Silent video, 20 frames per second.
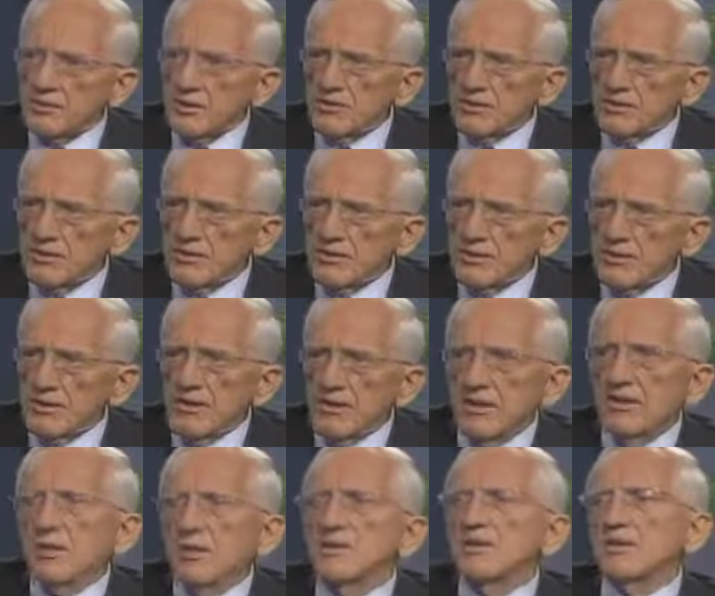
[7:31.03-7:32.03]
protein
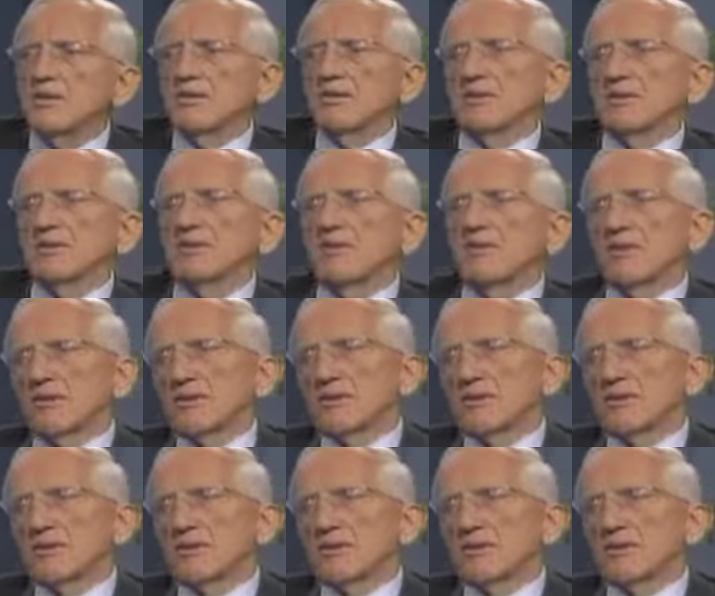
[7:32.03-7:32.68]
or decreasing protein.